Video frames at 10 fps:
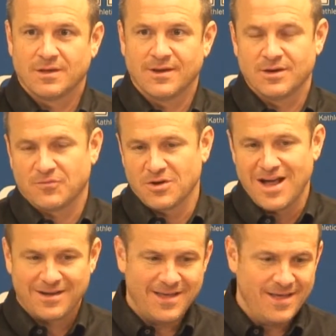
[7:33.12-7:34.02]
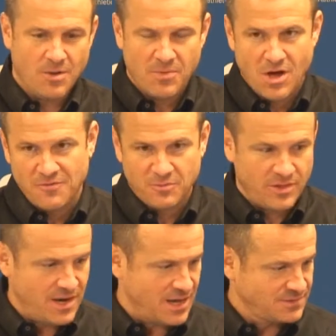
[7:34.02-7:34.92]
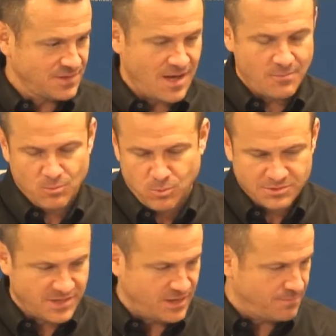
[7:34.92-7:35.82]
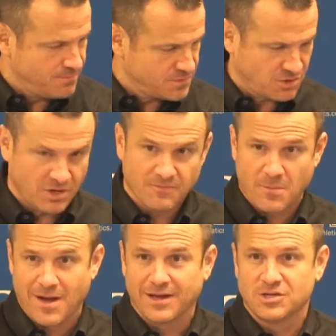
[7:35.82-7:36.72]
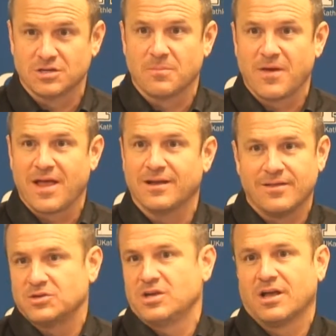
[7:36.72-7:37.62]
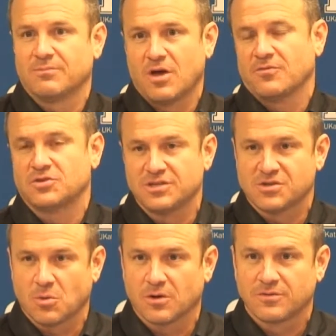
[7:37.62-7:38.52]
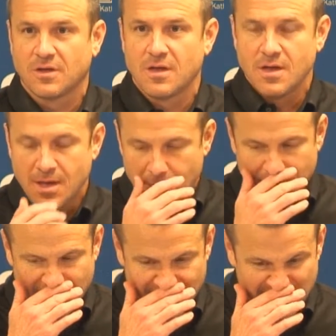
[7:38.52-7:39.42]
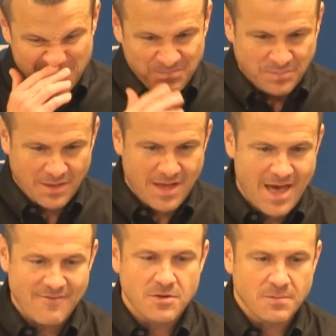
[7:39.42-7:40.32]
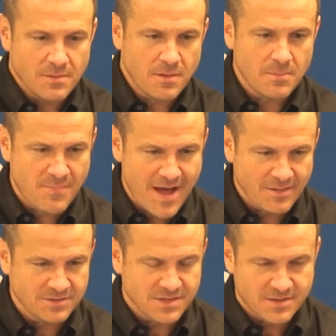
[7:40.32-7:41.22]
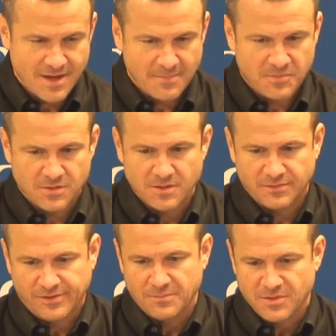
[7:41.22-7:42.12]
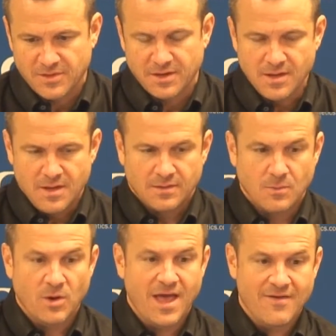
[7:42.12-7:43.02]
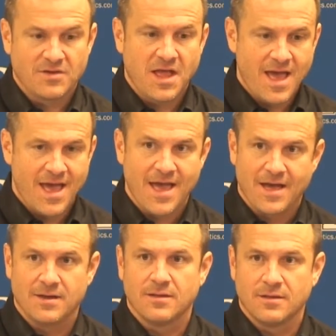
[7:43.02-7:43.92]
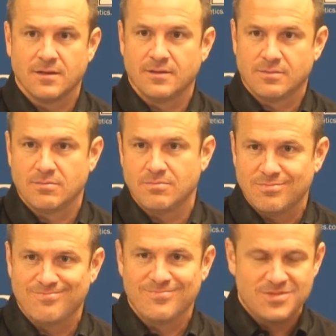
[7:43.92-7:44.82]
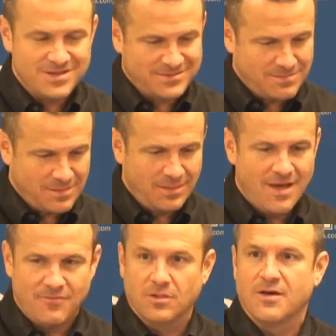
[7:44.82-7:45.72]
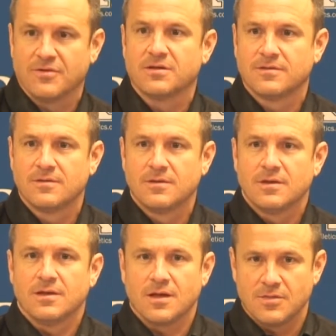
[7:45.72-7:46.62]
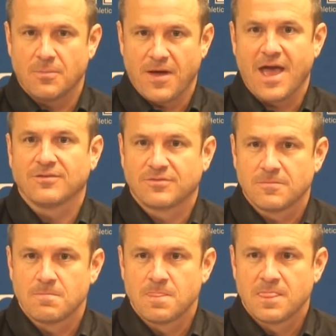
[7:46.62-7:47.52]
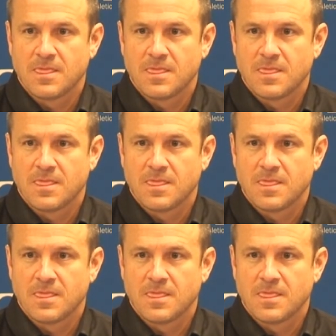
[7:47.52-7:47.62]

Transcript: You know, and if you're not going to help off, well, then we'll set a screen for Myisha in the paint, and then she comes off and she scores. Having balance and depth is something that we haven't had at this level of it in the past.